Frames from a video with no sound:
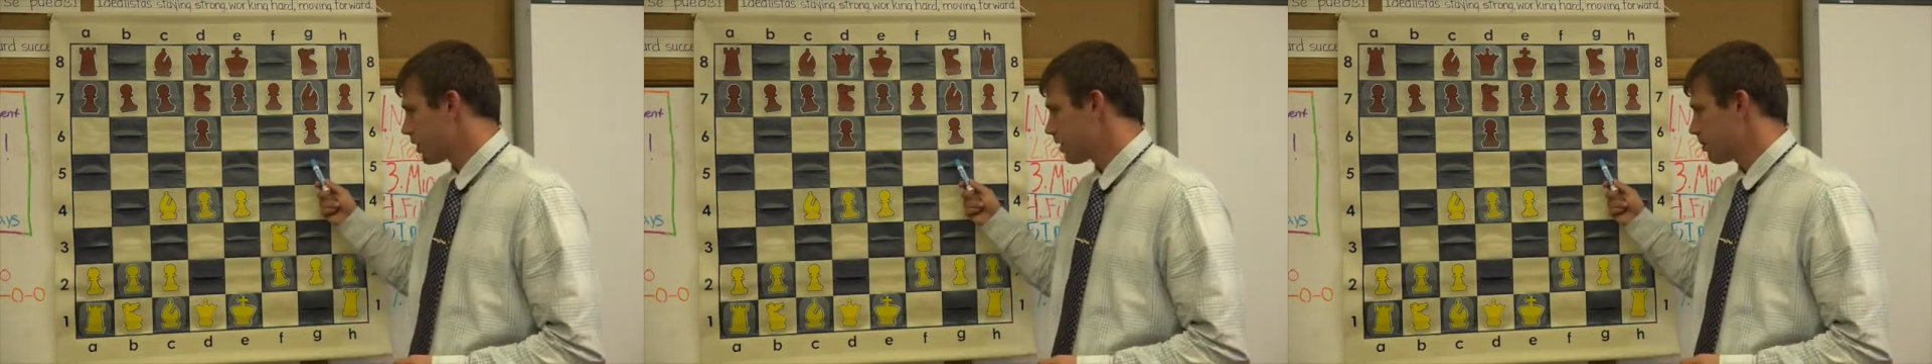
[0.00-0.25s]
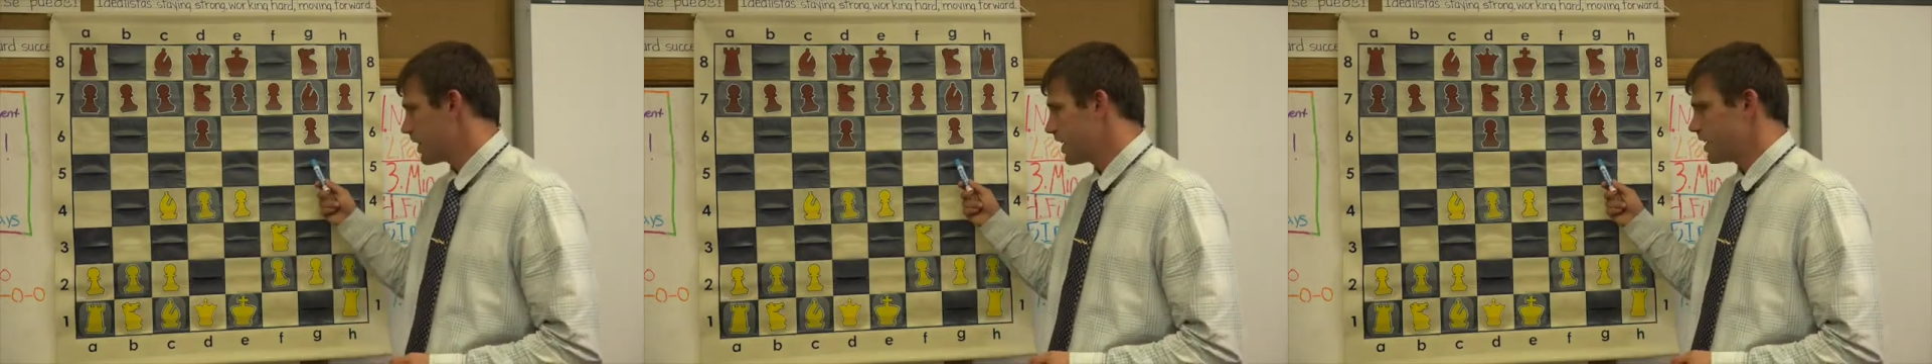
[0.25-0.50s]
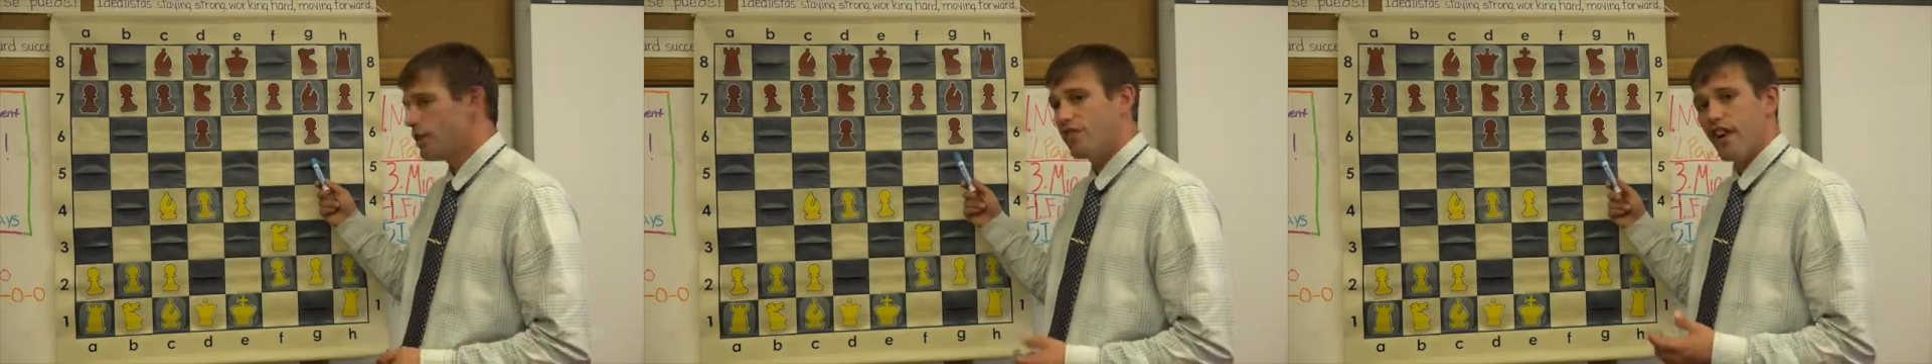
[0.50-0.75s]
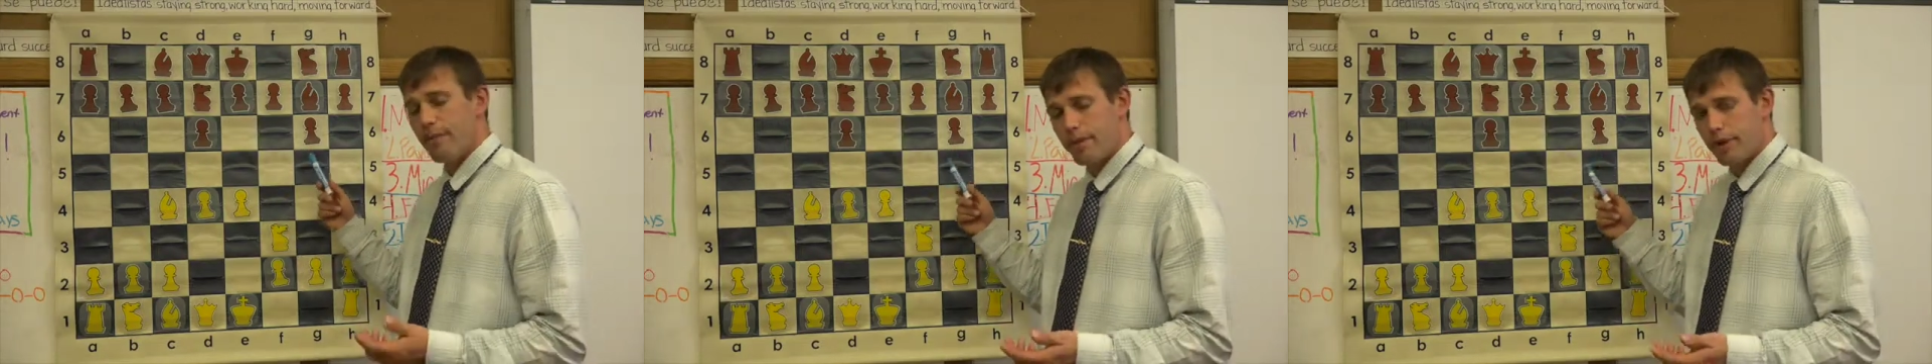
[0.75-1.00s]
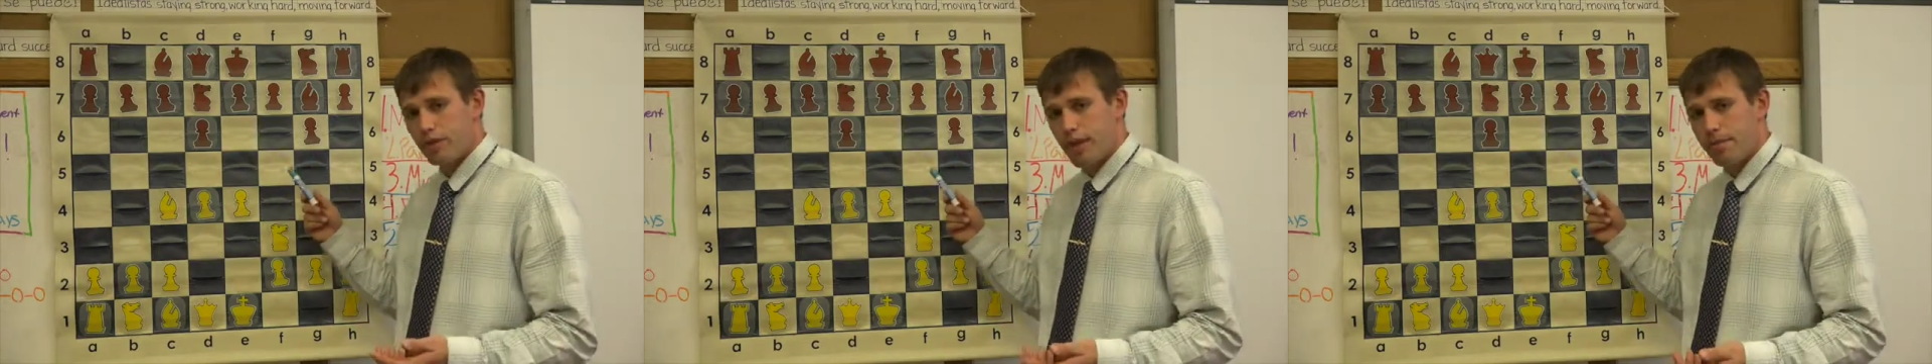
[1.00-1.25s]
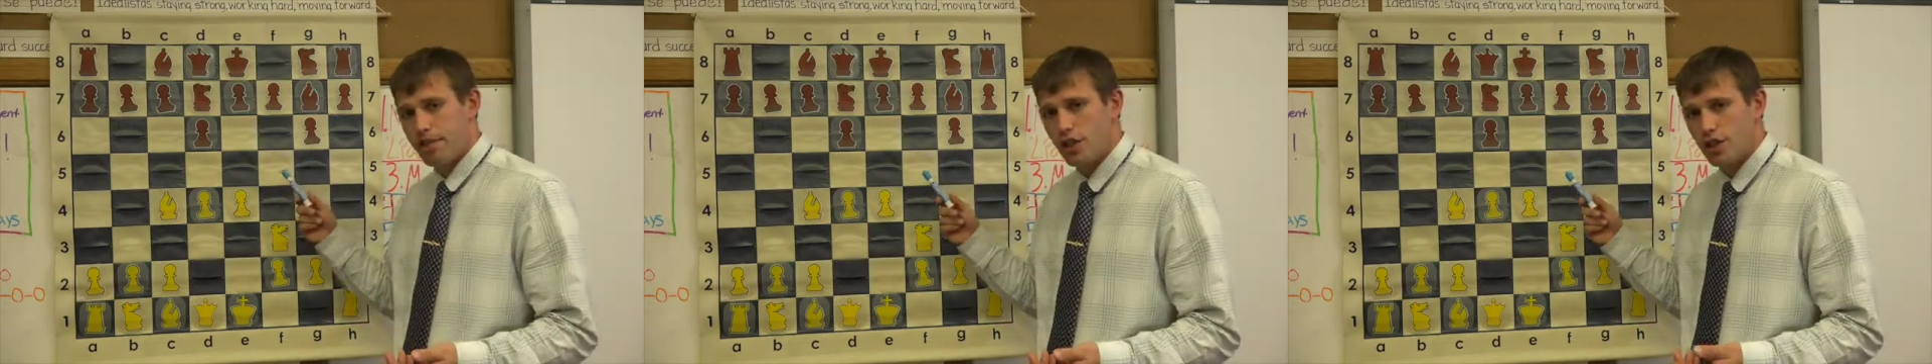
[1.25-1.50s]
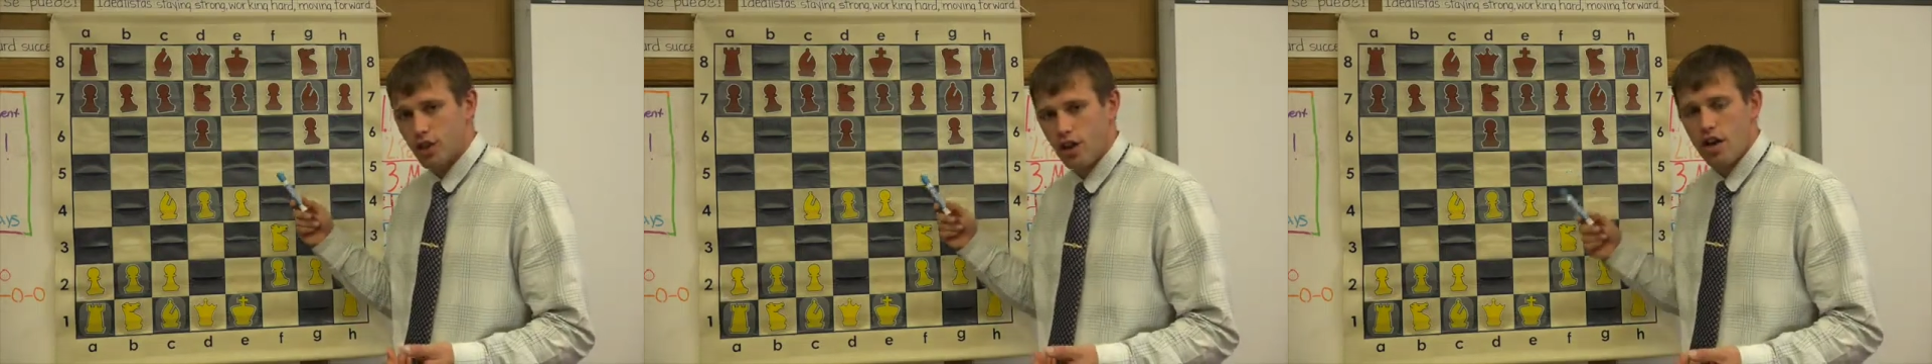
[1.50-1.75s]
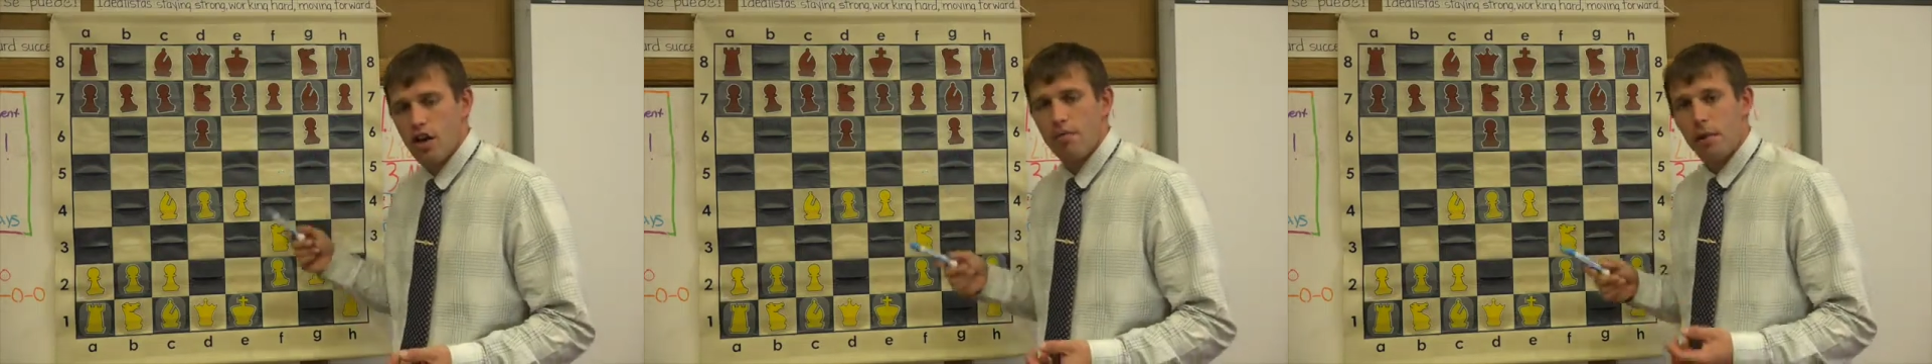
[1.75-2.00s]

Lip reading: we're going to play knight g5, picture that position.